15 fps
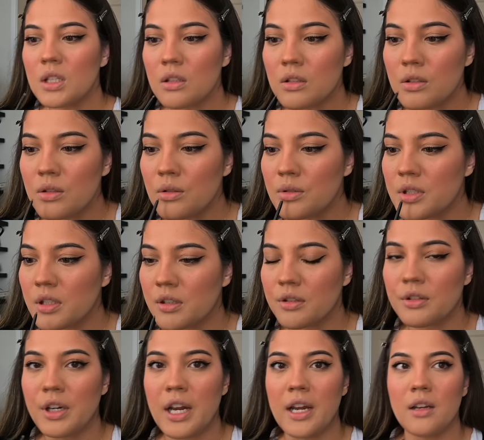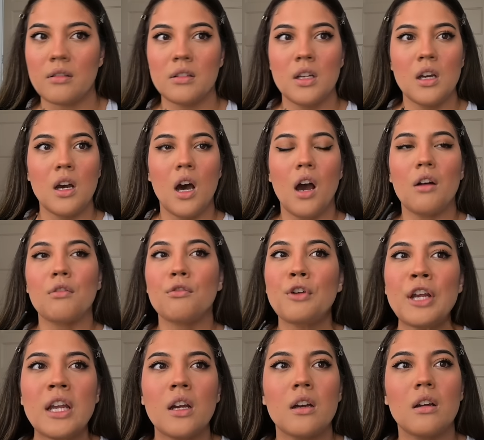you to create a
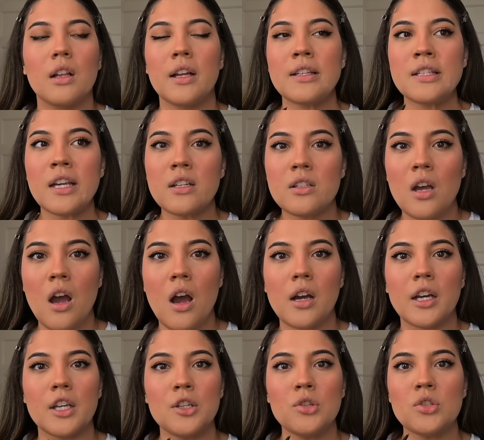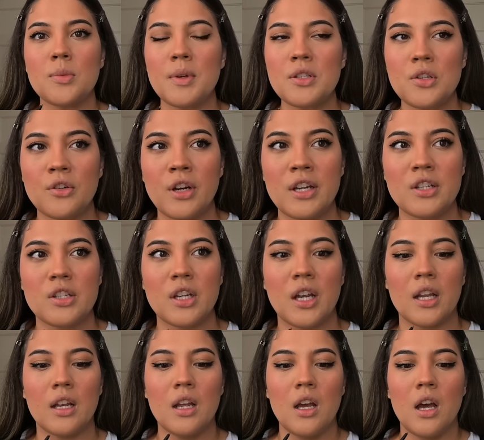reel, a TikTok, a YouTube
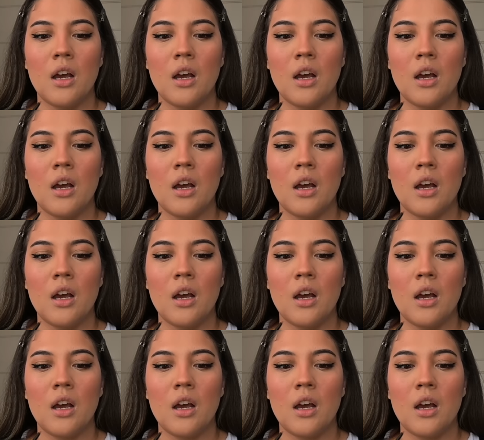integration,